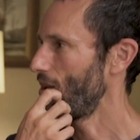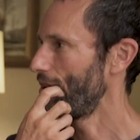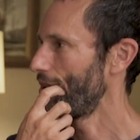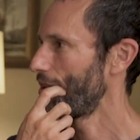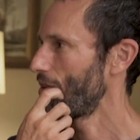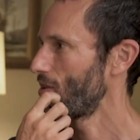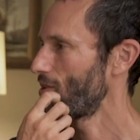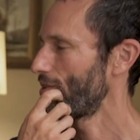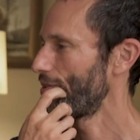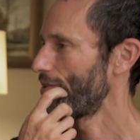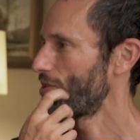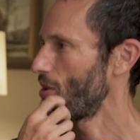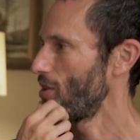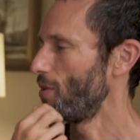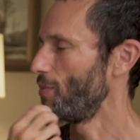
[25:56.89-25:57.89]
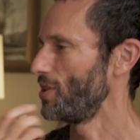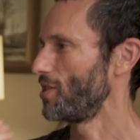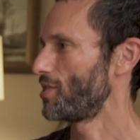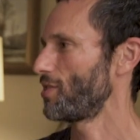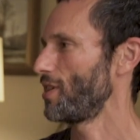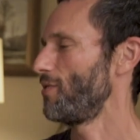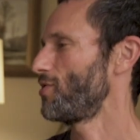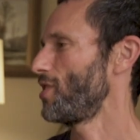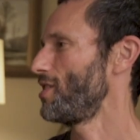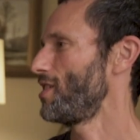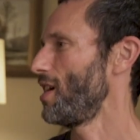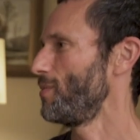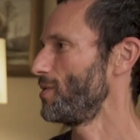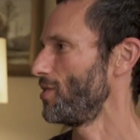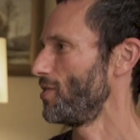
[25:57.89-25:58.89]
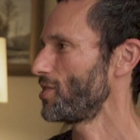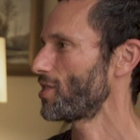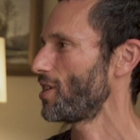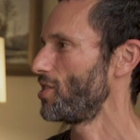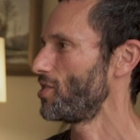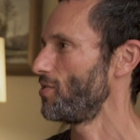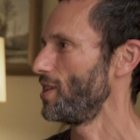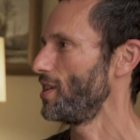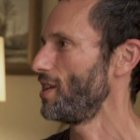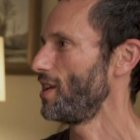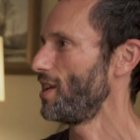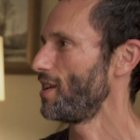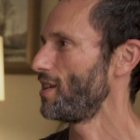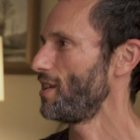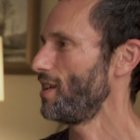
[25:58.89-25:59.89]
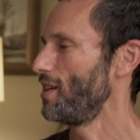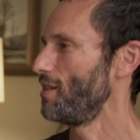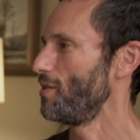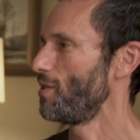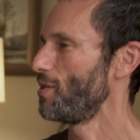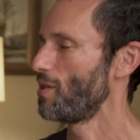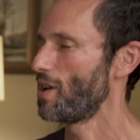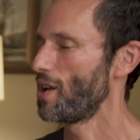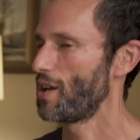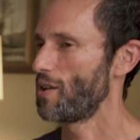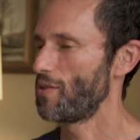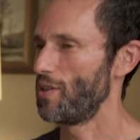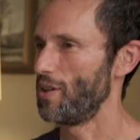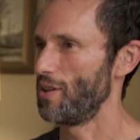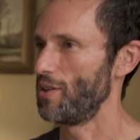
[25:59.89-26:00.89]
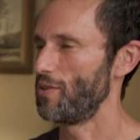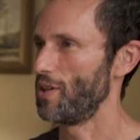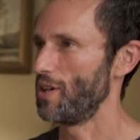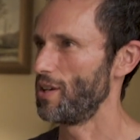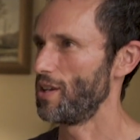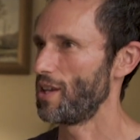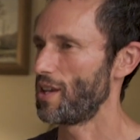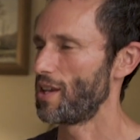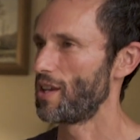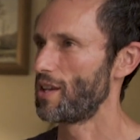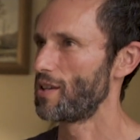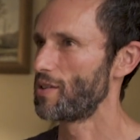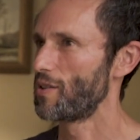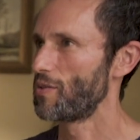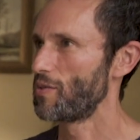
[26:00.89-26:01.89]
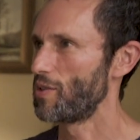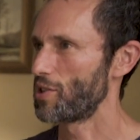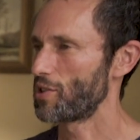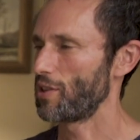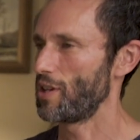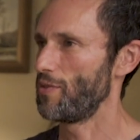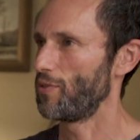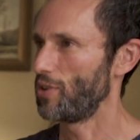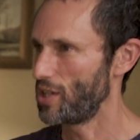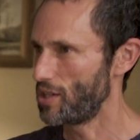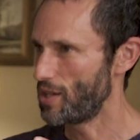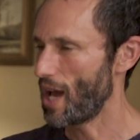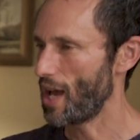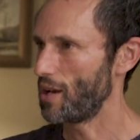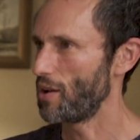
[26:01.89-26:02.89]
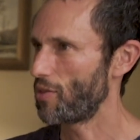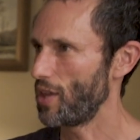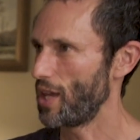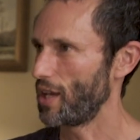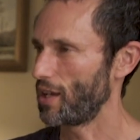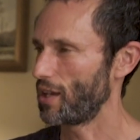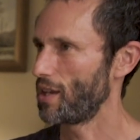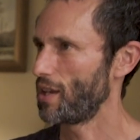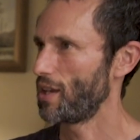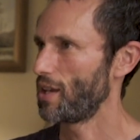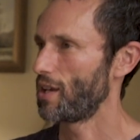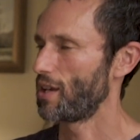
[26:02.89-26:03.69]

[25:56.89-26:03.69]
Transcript: You know, from so then when the slave trade came to this country, it the the the slavery debt thing